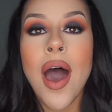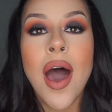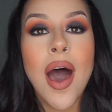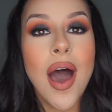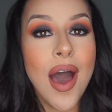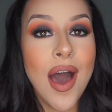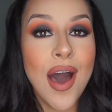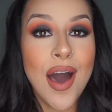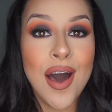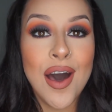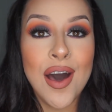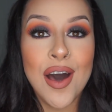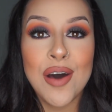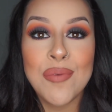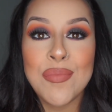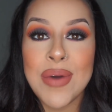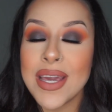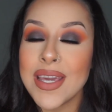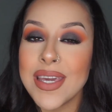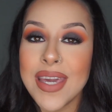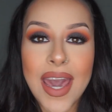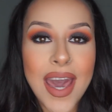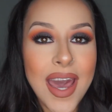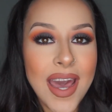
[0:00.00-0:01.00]

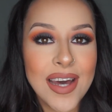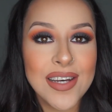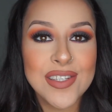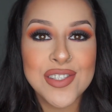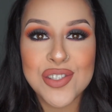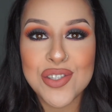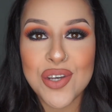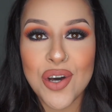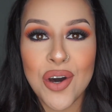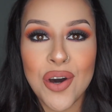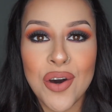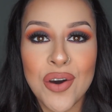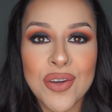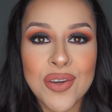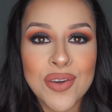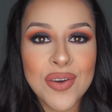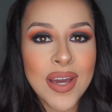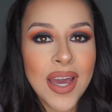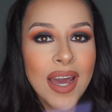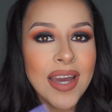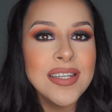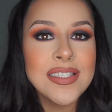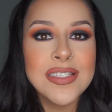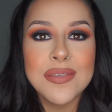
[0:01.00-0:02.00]
Yeah, so you
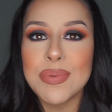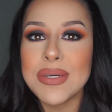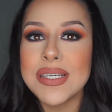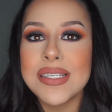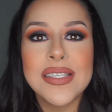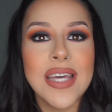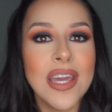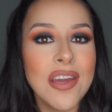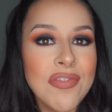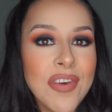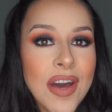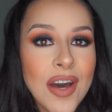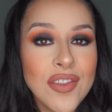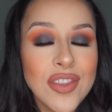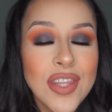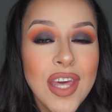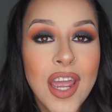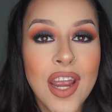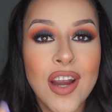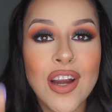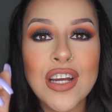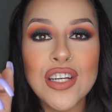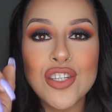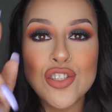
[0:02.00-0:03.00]
guys be safe out
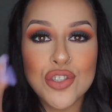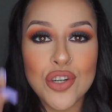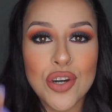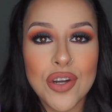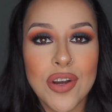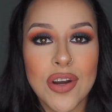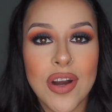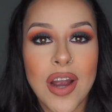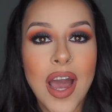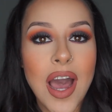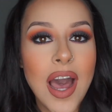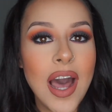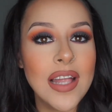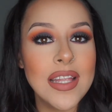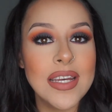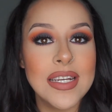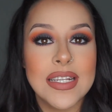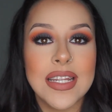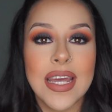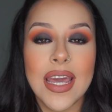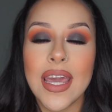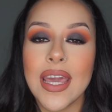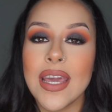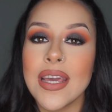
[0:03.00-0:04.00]
there. Enjoy your
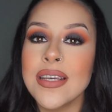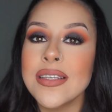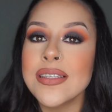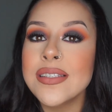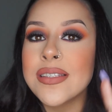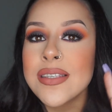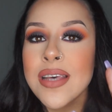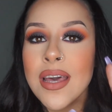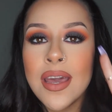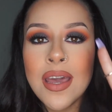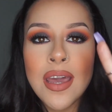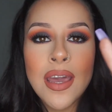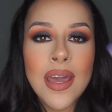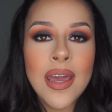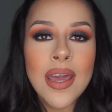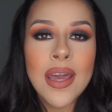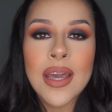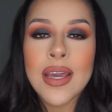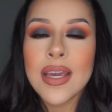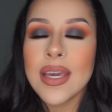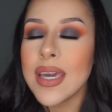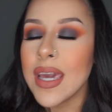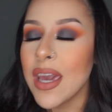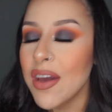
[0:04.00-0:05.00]
holidays.
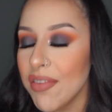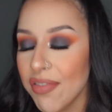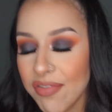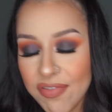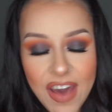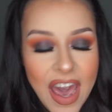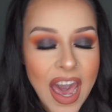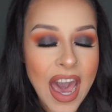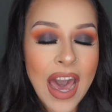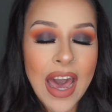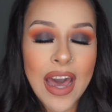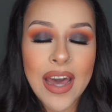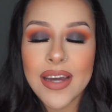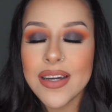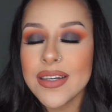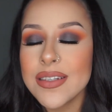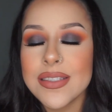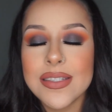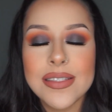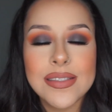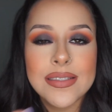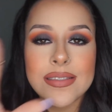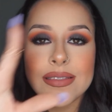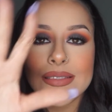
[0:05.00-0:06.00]
Get fat.
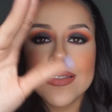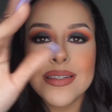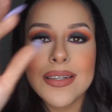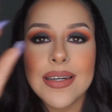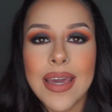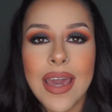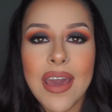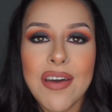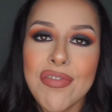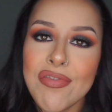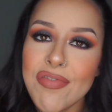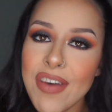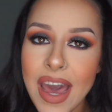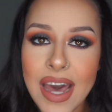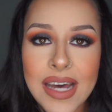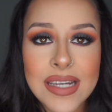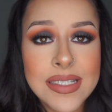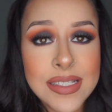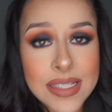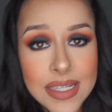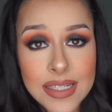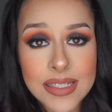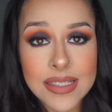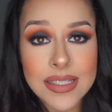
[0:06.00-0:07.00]
This is the get fat
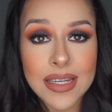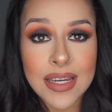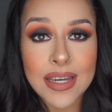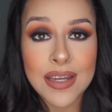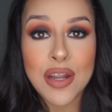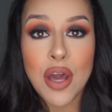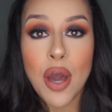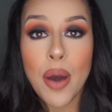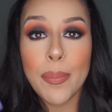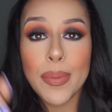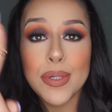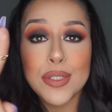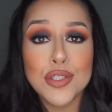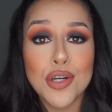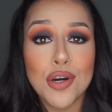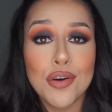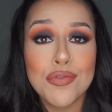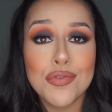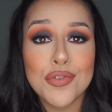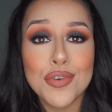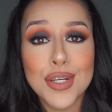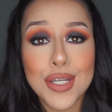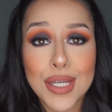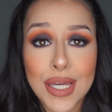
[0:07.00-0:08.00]
season, but don't
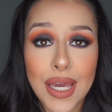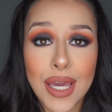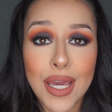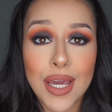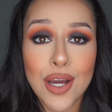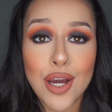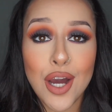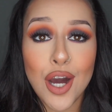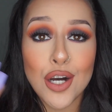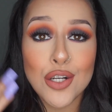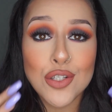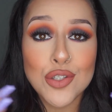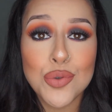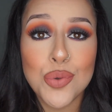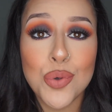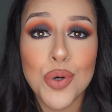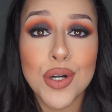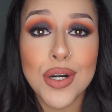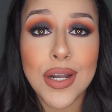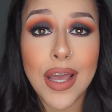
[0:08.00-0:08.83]
forget, contour